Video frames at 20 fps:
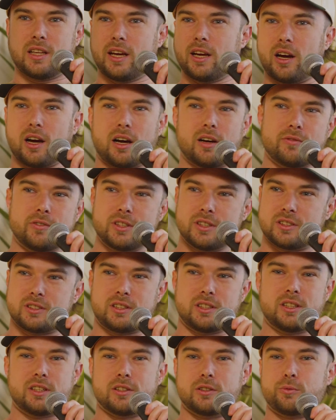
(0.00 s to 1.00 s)
They
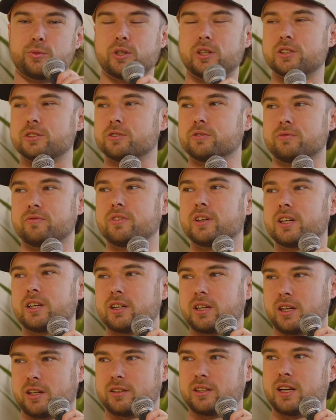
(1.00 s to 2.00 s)
obviously are the ones who
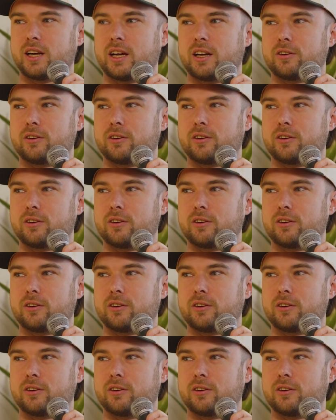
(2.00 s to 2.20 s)
figured out the